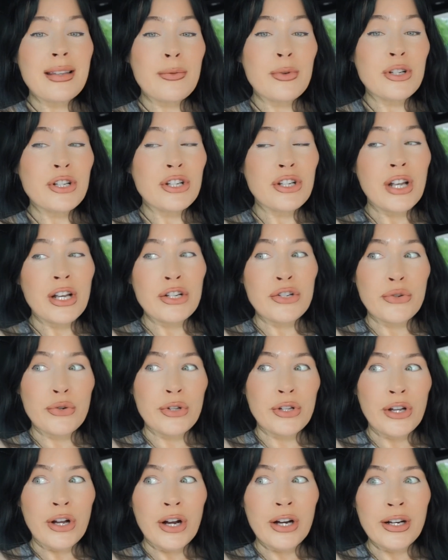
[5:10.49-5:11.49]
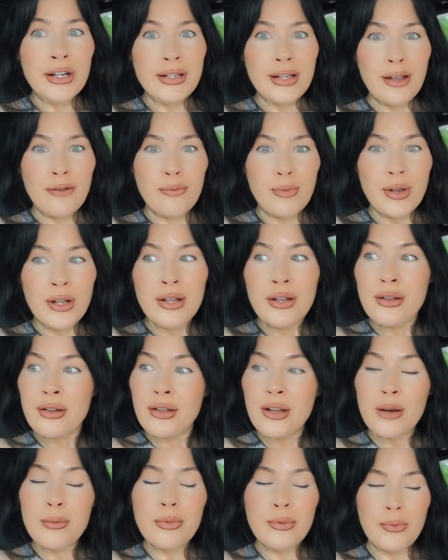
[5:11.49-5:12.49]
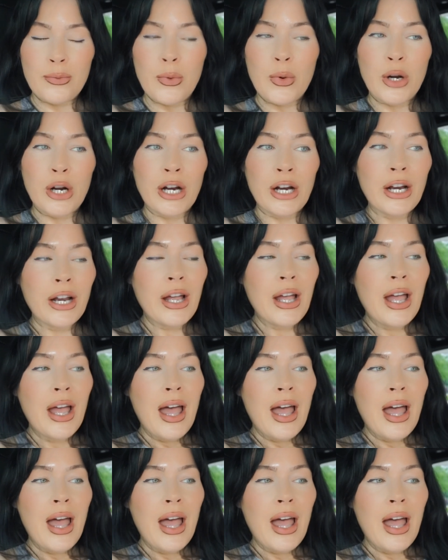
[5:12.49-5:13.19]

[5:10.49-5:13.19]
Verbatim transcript: which they truly are because I've been there before